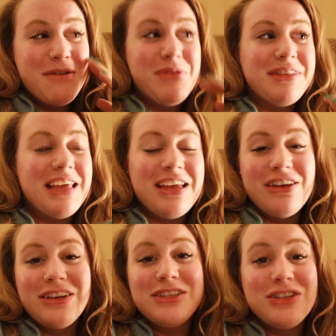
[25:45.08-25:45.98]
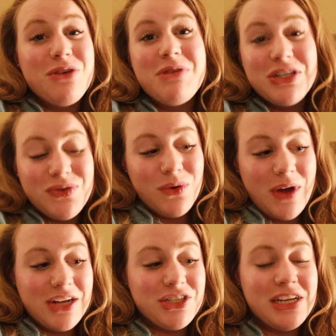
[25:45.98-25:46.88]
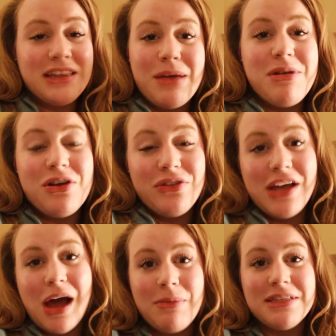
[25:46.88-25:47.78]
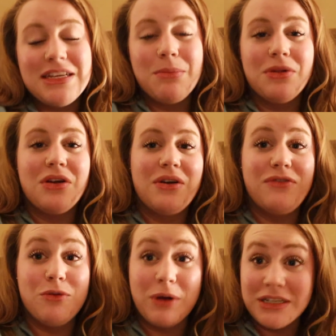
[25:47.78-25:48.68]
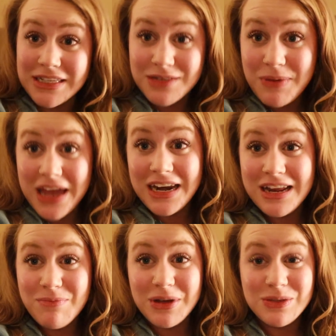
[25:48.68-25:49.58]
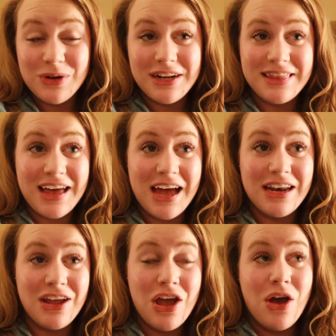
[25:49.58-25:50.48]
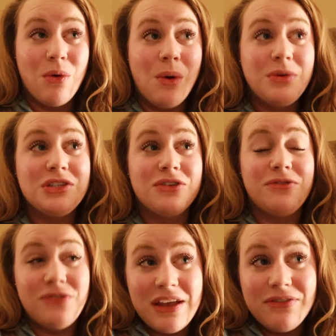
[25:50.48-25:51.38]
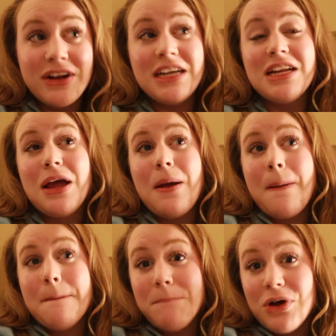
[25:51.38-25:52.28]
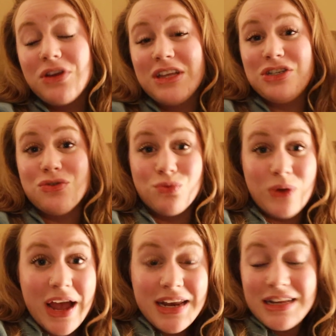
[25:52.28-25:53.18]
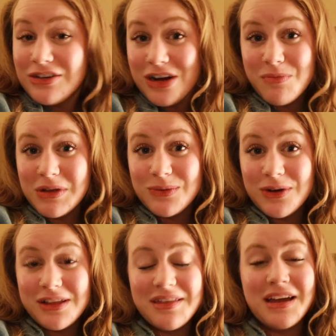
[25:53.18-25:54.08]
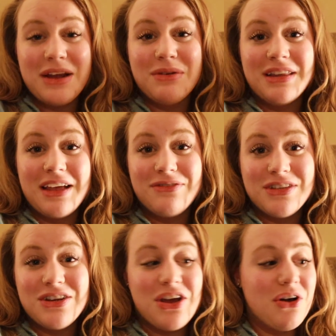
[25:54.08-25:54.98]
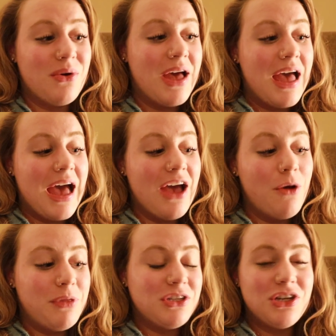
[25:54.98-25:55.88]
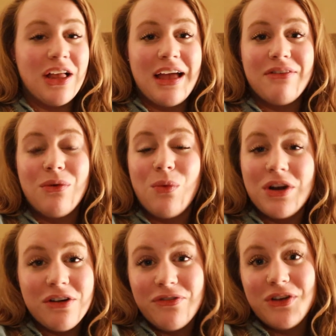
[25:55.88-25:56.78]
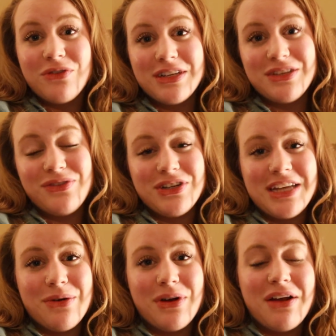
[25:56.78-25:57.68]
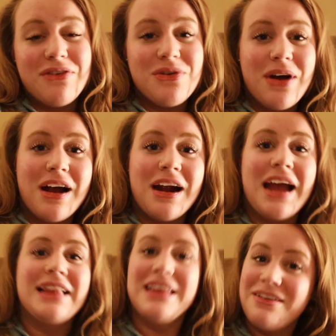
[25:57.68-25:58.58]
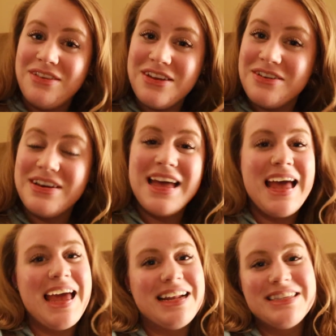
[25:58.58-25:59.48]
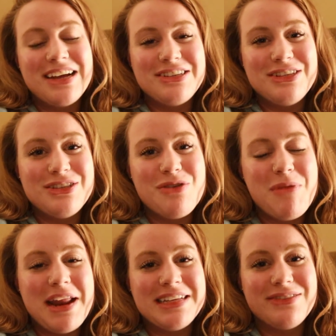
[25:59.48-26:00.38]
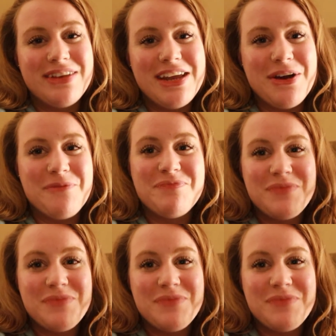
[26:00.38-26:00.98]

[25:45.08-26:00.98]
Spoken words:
But thank y'all so much for watching. Let me know in the comments down below if you participated in Buzzwordathon. What was your favorite book that you read during Buzzwordathon? I would love to know. I hope that y'all have a wonderful rest of your day wherever you are. I love you, and I'll talk to you soon in my next video.